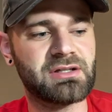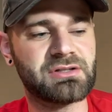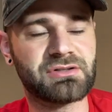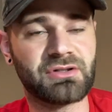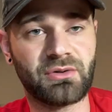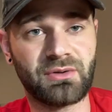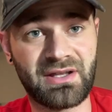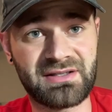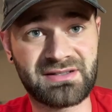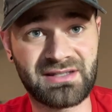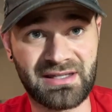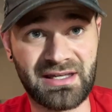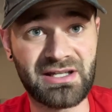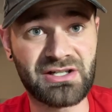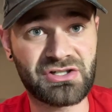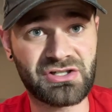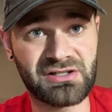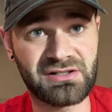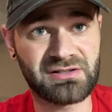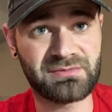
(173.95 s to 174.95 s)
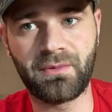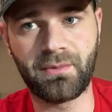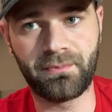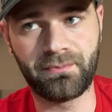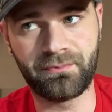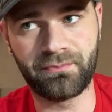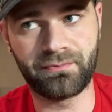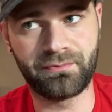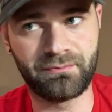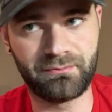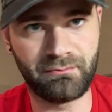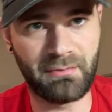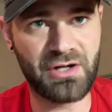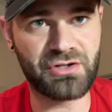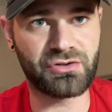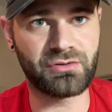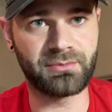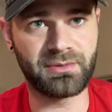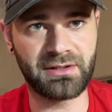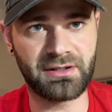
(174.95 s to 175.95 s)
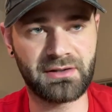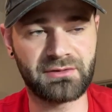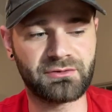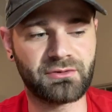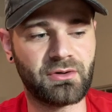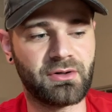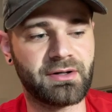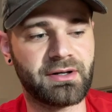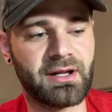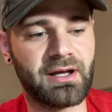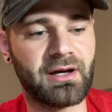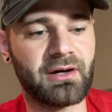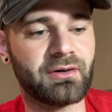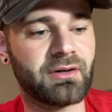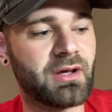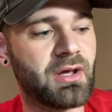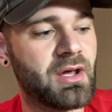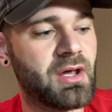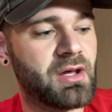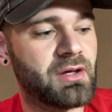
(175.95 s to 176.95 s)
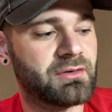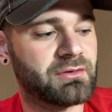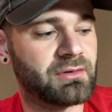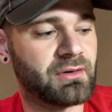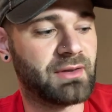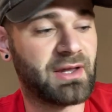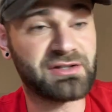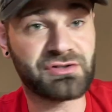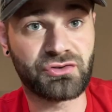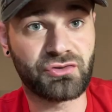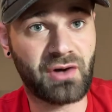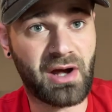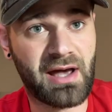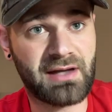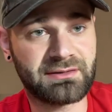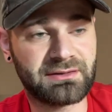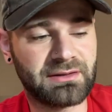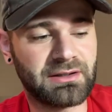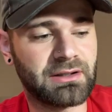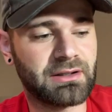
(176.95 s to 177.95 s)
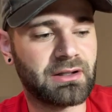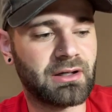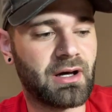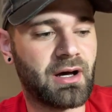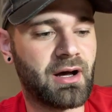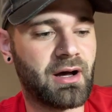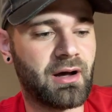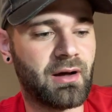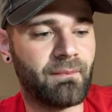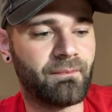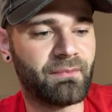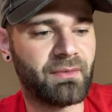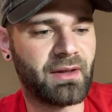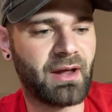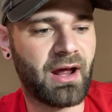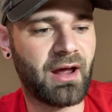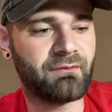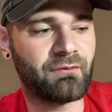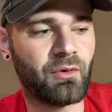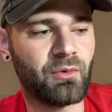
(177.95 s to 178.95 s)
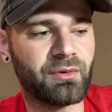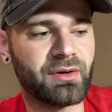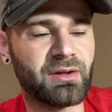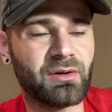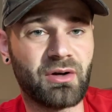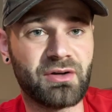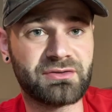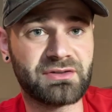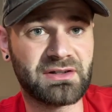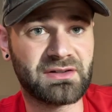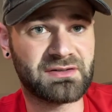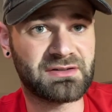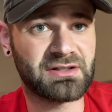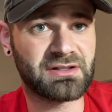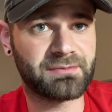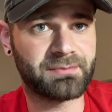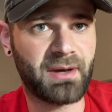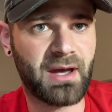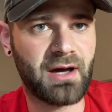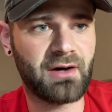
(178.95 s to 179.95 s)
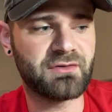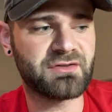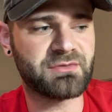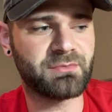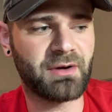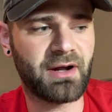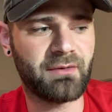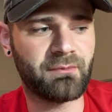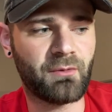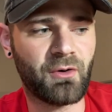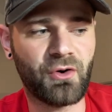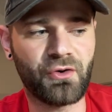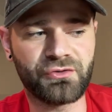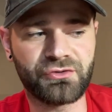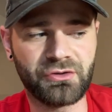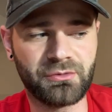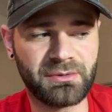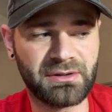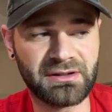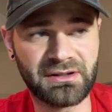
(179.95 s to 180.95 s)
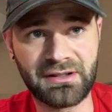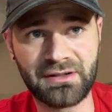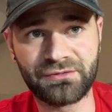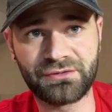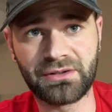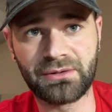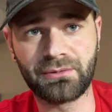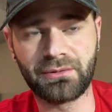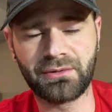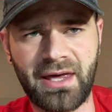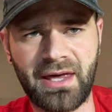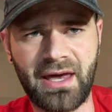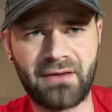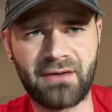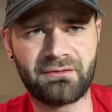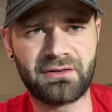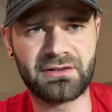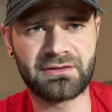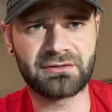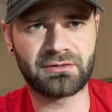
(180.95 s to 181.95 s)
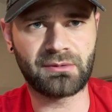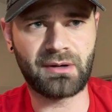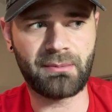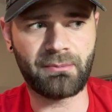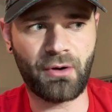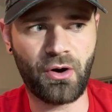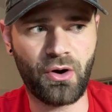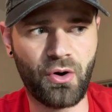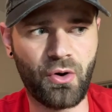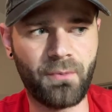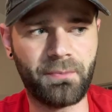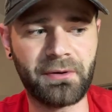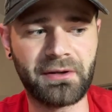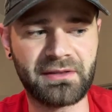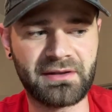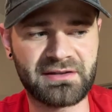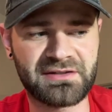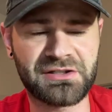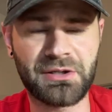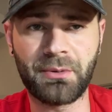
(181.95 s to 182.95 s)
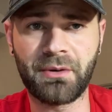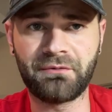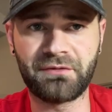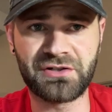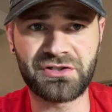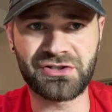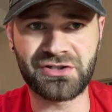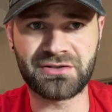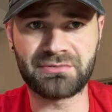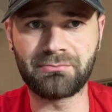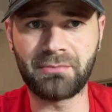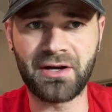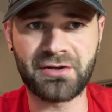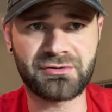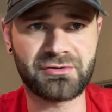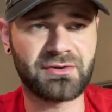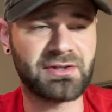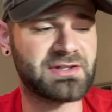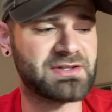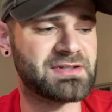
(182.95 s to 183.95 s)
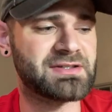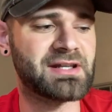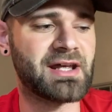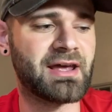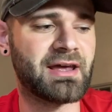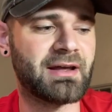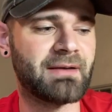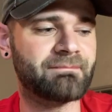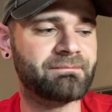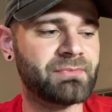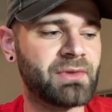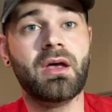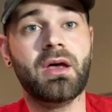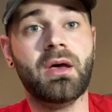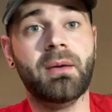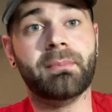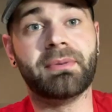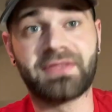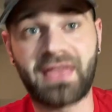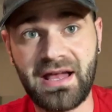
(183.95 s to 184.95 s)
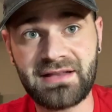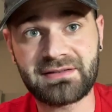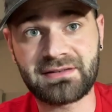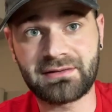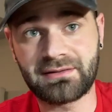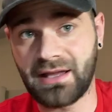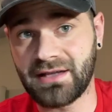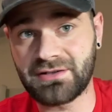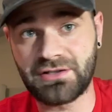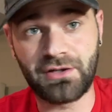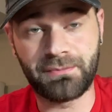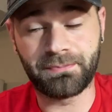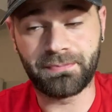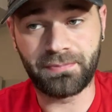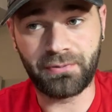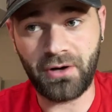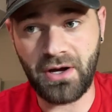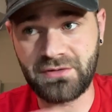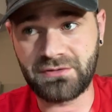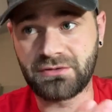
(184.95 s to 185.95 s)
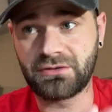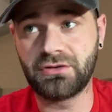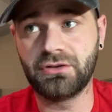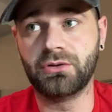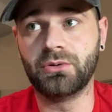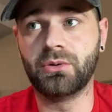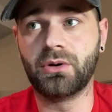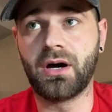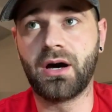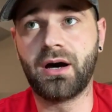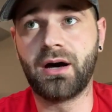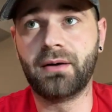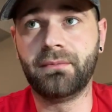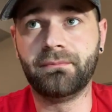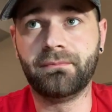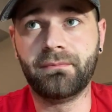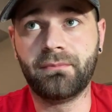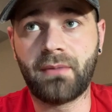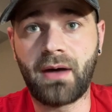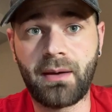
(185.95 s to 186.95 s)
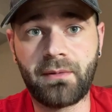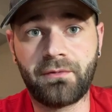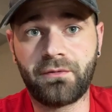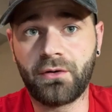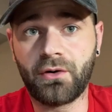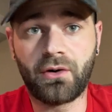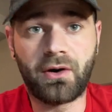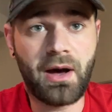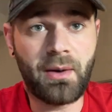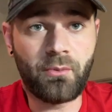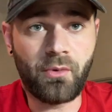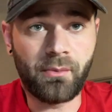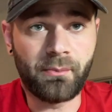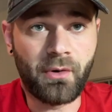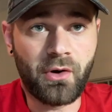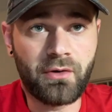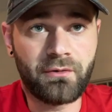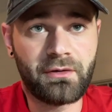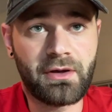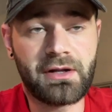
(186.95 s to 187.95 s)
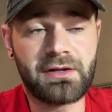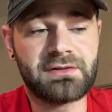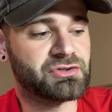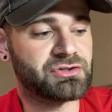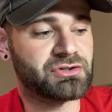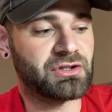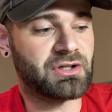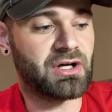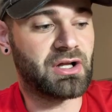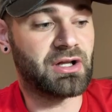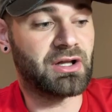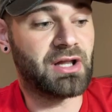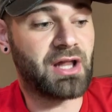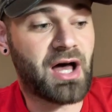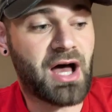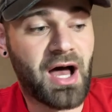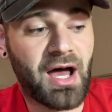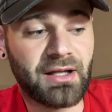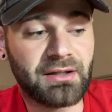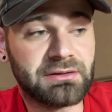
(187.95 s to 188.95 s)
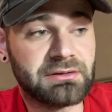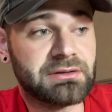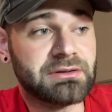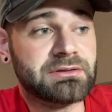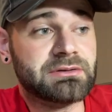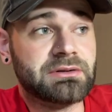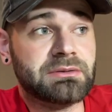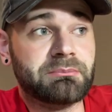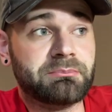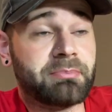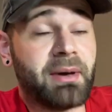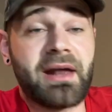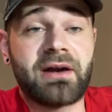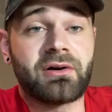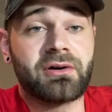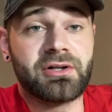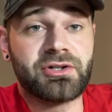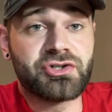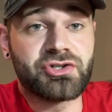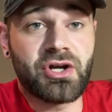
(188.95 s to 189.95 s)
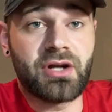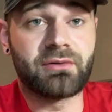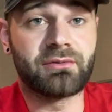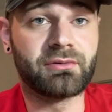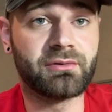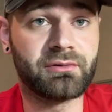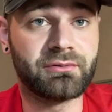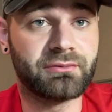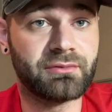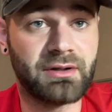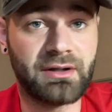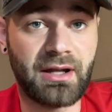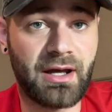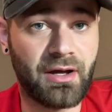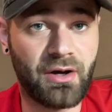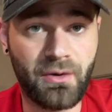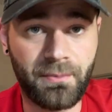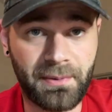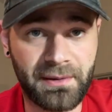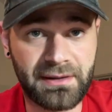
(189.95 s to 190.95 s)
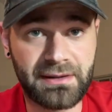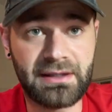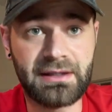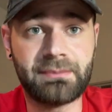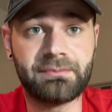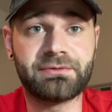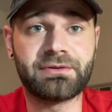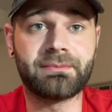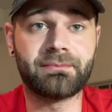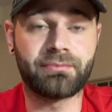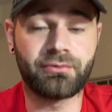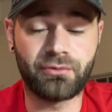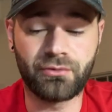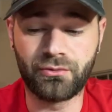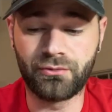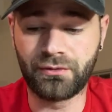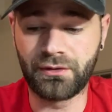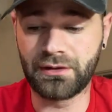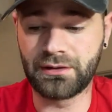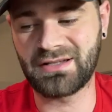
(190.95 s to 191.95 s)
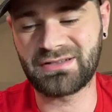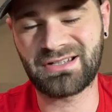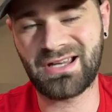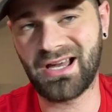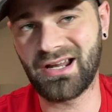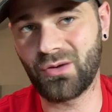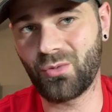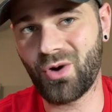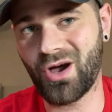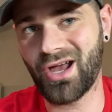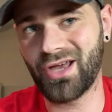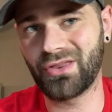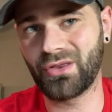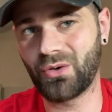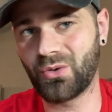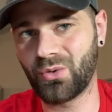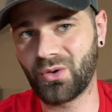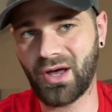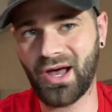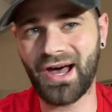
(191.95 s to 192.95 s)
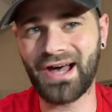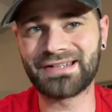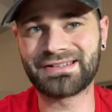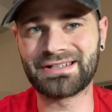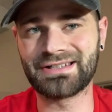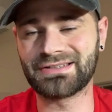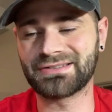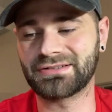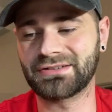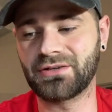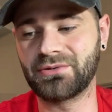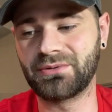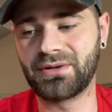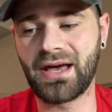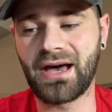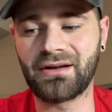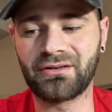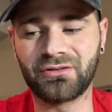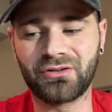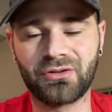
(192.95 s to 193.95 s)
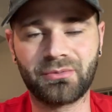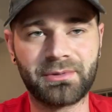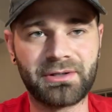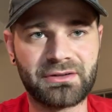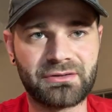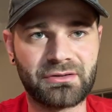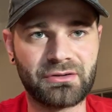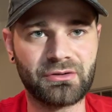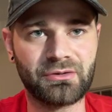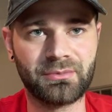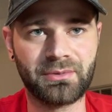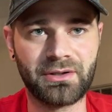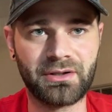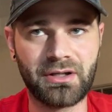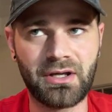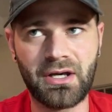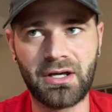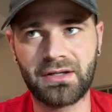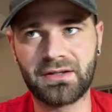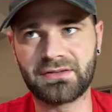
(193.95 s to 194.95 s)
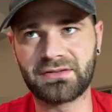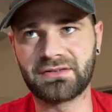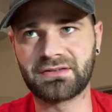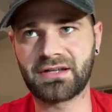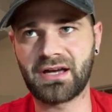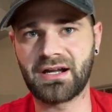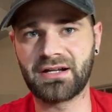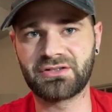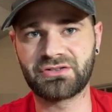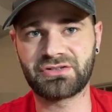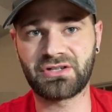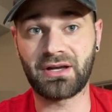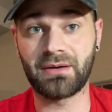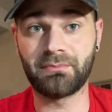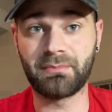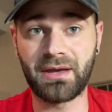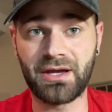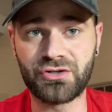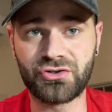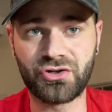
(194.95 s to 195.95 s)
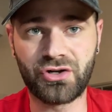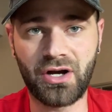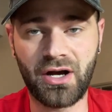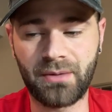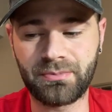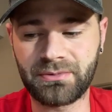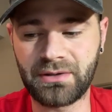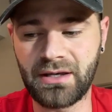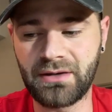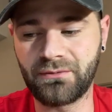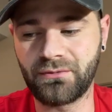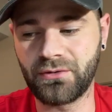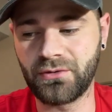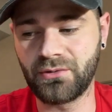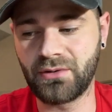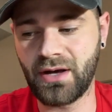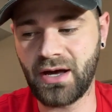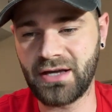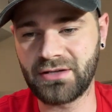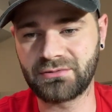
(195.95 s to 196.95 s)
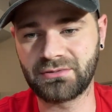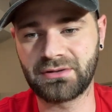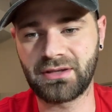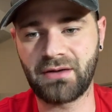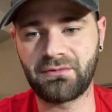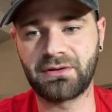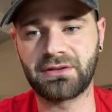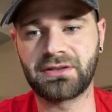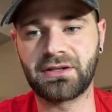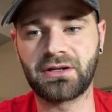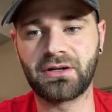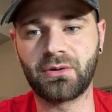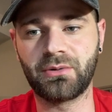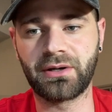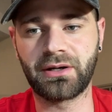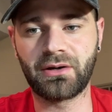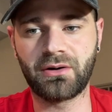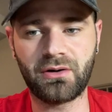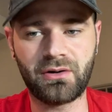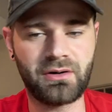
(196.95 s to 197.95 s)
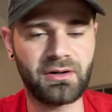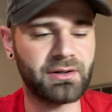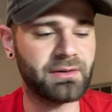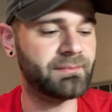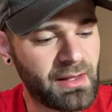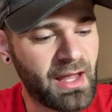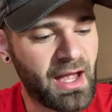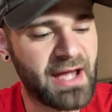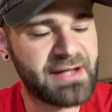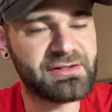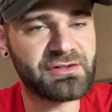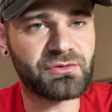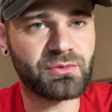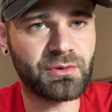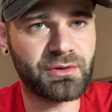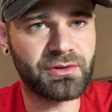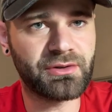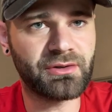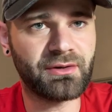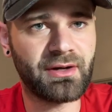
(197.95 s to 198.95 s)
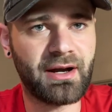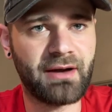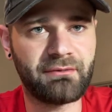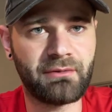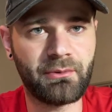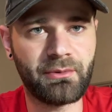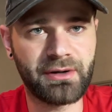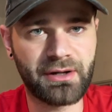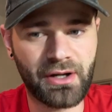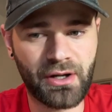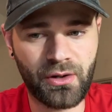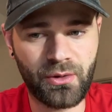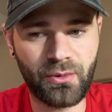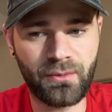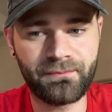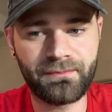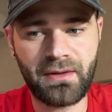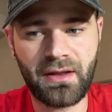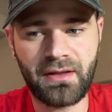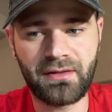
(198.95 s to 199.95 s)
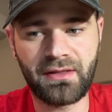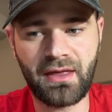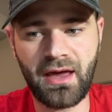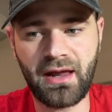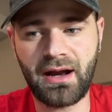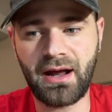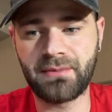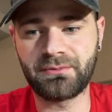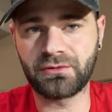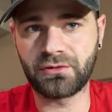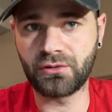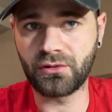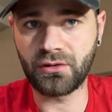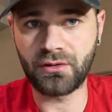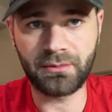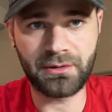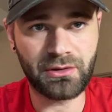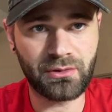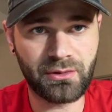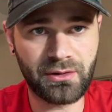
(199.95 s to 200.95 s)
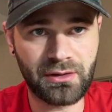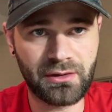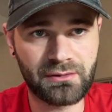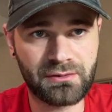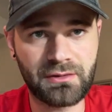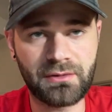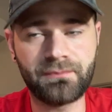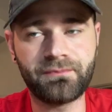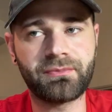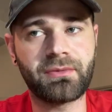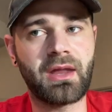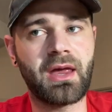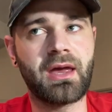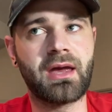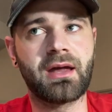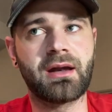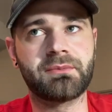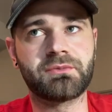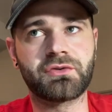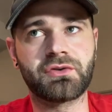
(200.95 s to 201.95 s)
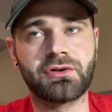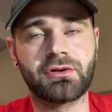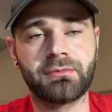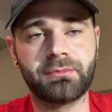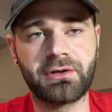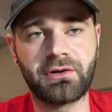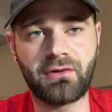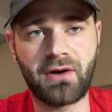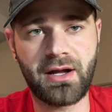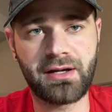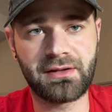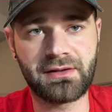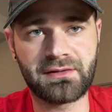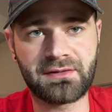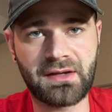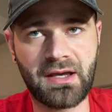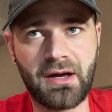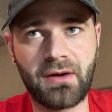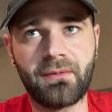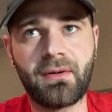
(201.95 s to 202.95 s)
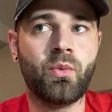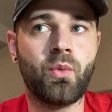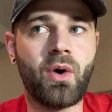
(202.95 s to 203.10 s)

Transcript: So that's inches, measurement has gone down. So that's drastic. Um, I've only lost like six pounds, but I've also been lifting heavy. So I'm hoping that some of it's just muscle that's staying. But that's that's a good plus too. Um, I feel a lot more motivated, a lot better in general, and I hope it keeps improving. That's kind of why the whole content slowed down a little bit too. But this is kind of just like a major update for you guys with everything going on. I just wanted to let everyone know that I'm still gonna be doing YouTube and I'm still gonna be grinding this out.